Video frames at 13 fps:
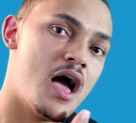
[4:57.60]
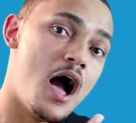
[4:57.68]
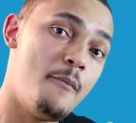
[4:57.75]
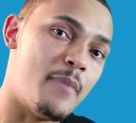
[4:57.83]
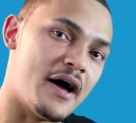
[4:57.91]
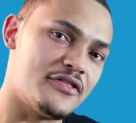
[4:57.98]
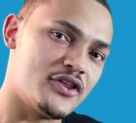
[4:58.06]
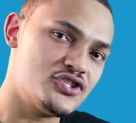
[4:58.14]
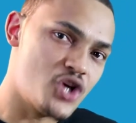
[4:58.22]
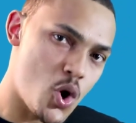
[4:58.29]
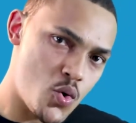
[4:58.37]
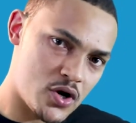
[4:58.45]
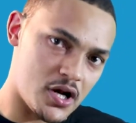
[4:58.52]
and buy the
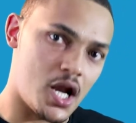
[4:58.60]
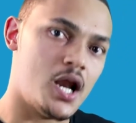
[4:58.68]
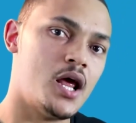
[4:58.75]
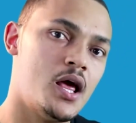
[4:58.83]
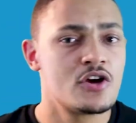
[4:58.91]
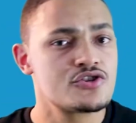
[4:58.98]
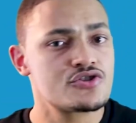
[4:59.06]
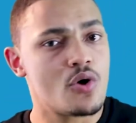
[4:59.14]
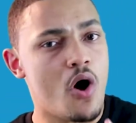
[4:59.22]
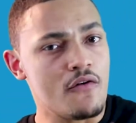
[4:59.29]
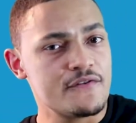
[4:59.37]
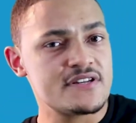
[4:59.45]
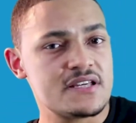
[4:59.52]
token. So
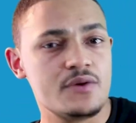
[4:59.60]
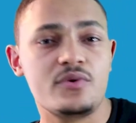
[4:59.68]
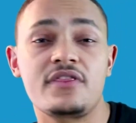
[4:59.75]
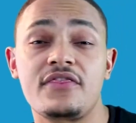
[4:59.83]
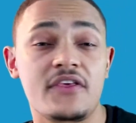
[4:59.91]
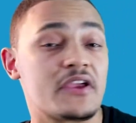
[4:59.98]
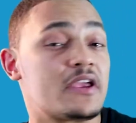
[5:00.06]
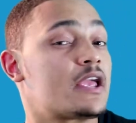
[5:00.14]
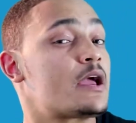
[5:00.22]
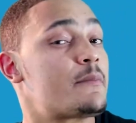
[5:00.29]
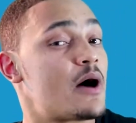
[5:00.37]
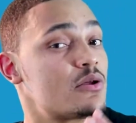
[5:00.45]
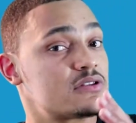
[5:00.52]
obviously when thinking
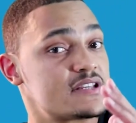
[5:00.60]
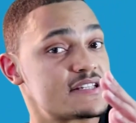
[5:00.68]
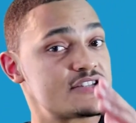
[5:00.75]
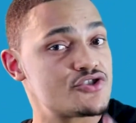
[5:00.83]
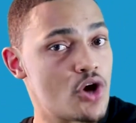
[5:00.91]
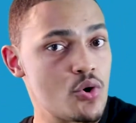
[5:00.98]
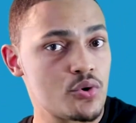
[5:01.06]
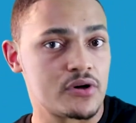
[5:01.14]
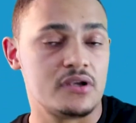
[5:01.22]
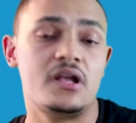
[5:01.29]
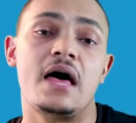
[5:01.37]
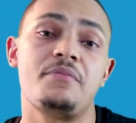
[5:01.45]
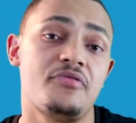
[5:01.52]
about this
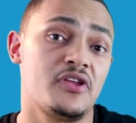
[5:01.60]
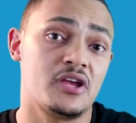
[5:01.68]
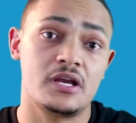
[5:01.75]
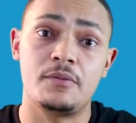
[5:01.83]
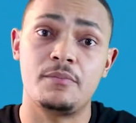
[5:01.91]
token, I'm thinking